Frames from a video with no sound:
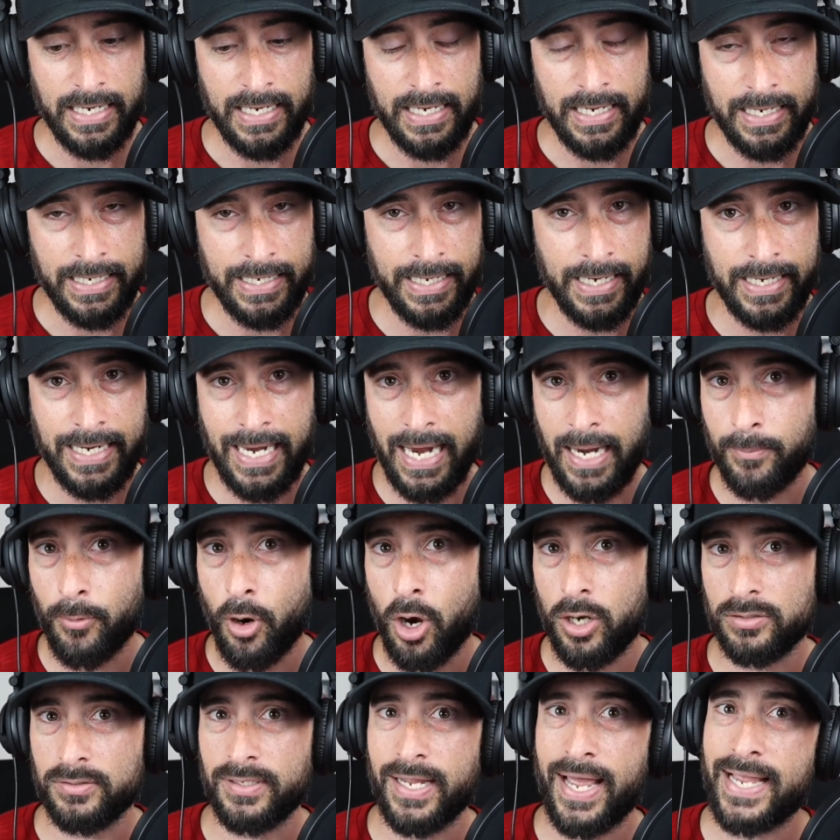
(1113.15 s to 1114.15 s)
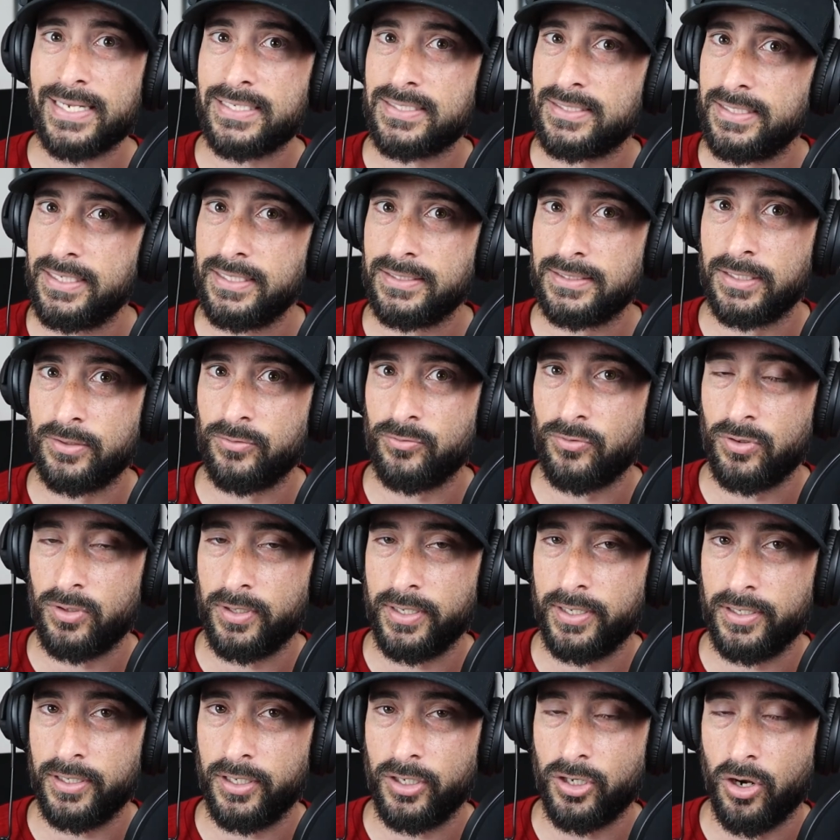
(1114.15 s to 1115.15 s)
he came on last season
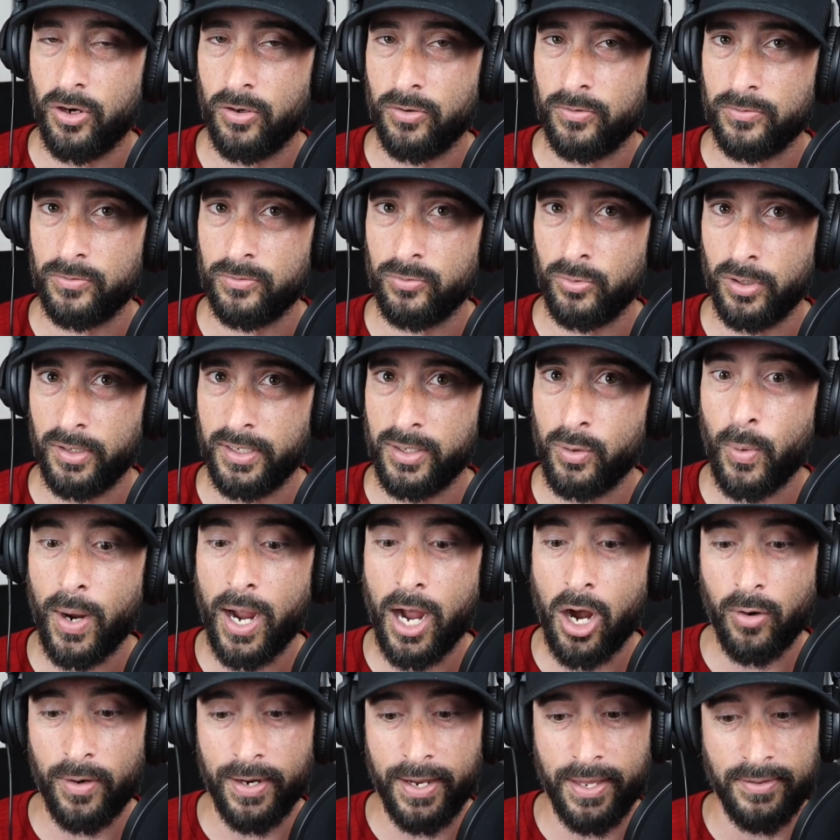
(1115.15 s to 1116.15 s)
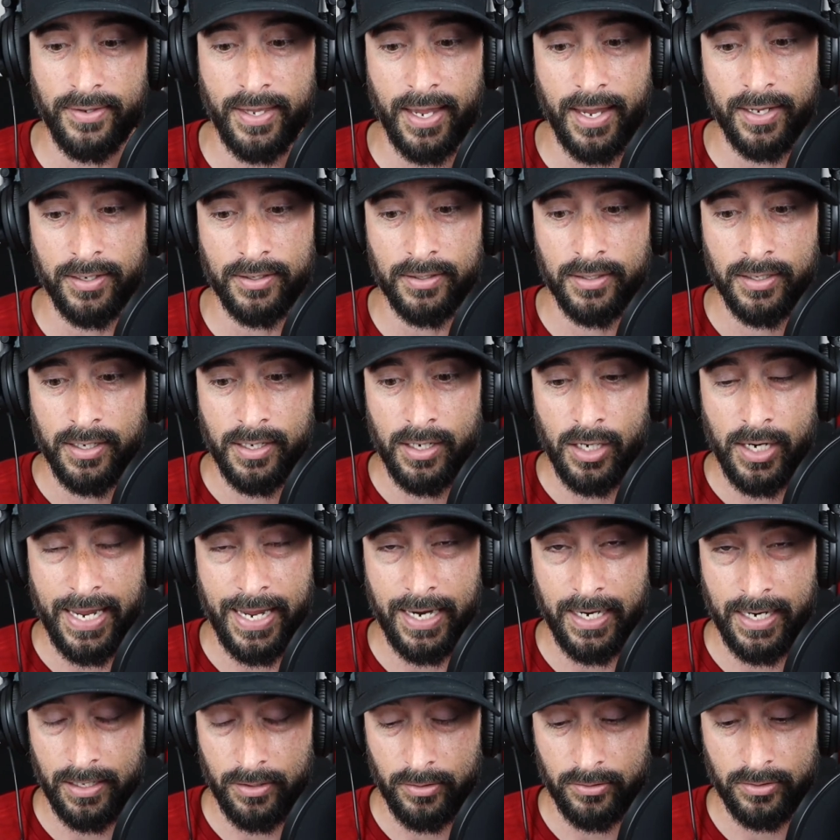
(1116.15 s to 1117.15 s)
really well, and then
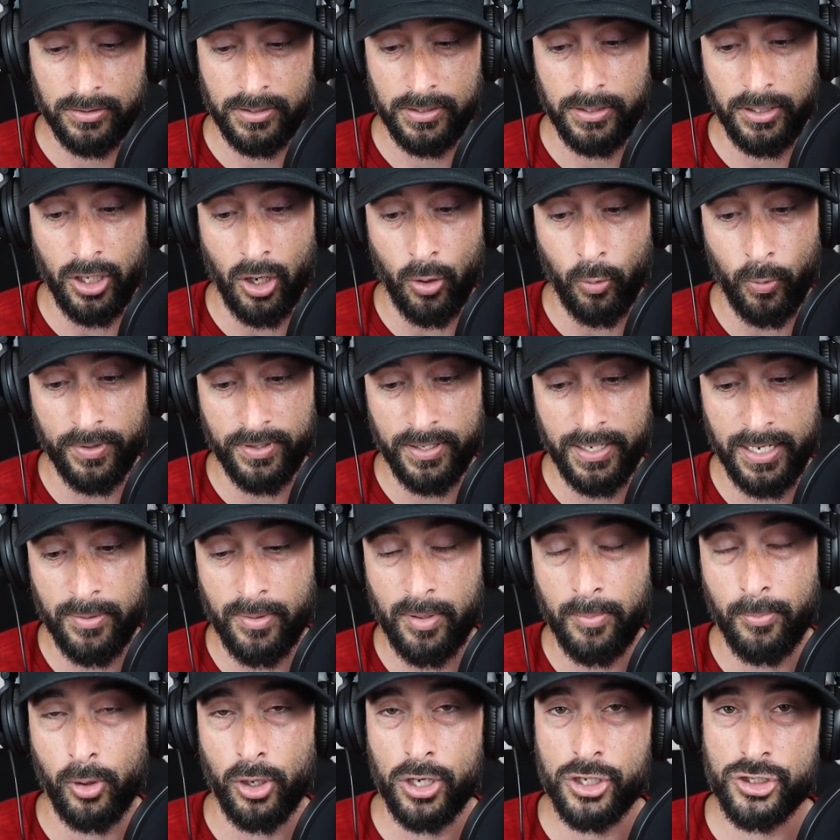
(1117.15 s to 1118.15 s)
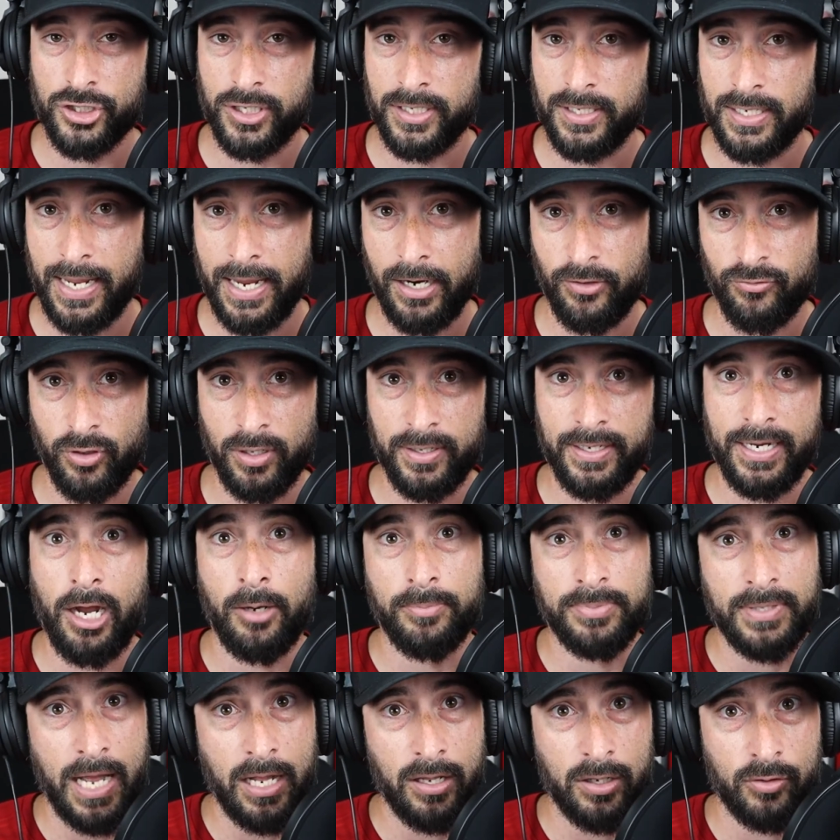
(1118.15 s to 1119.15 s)
it with him emerging, it really
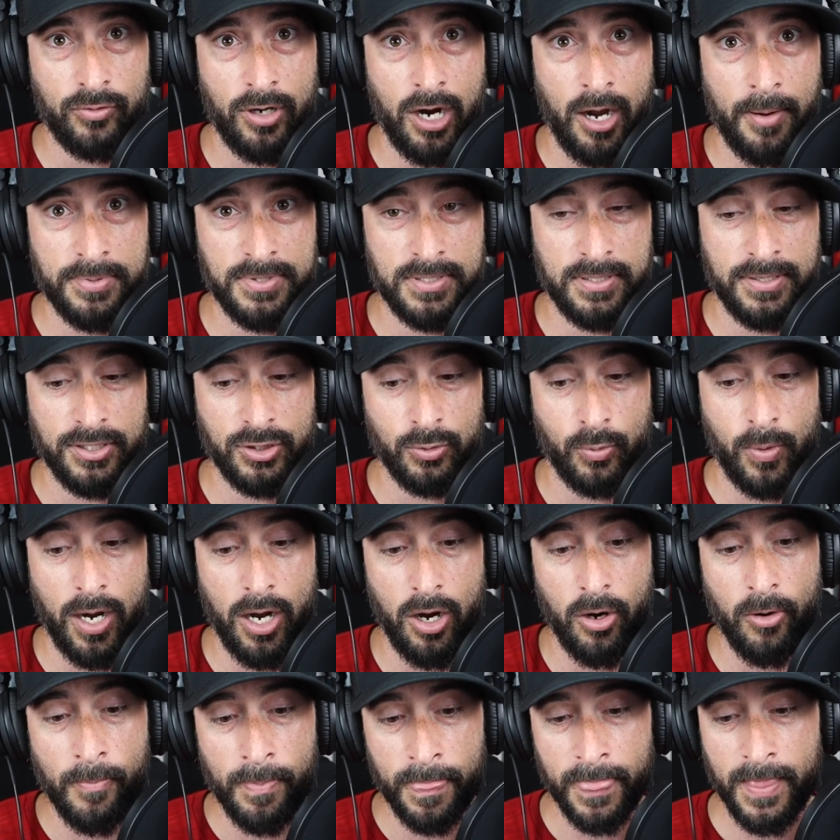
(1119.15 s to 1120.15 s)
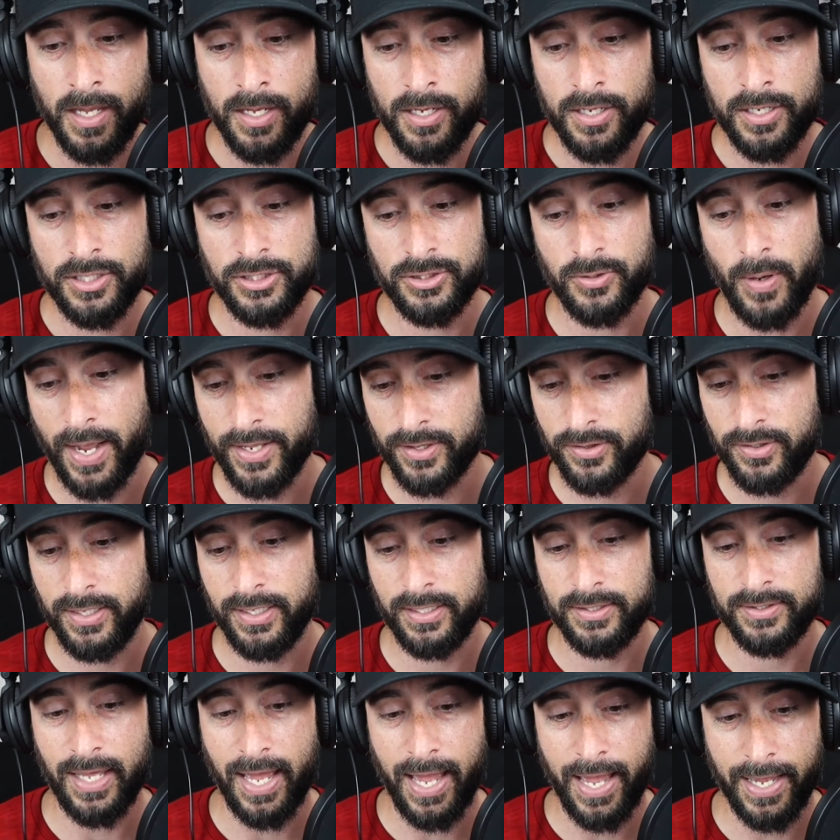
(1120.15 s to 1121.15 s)
helped Allen Robinson as well. So I
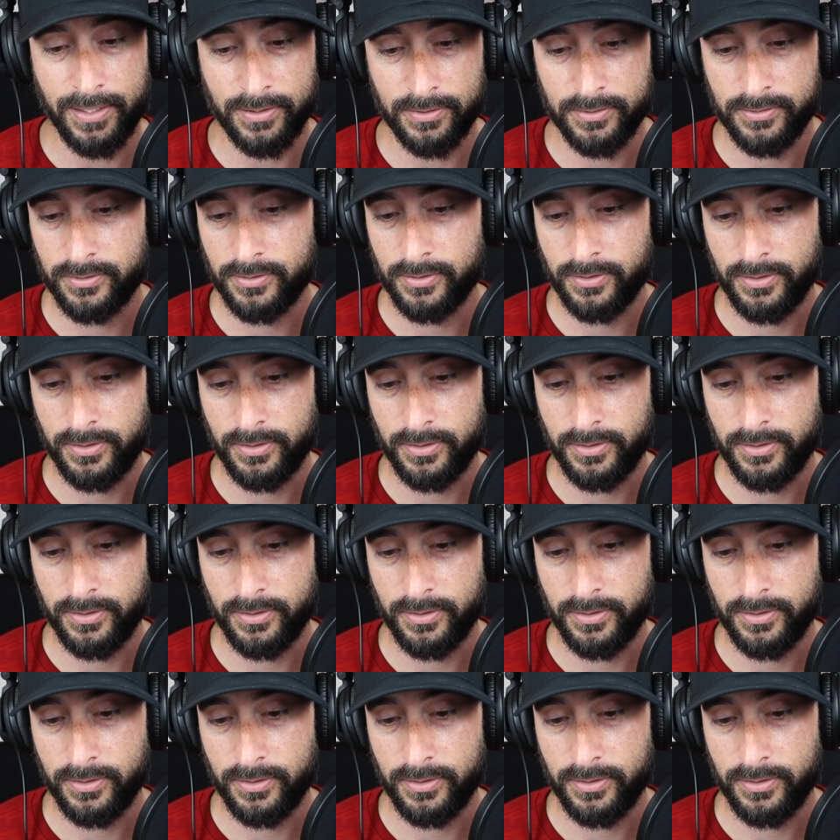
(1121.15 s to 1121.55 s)
think that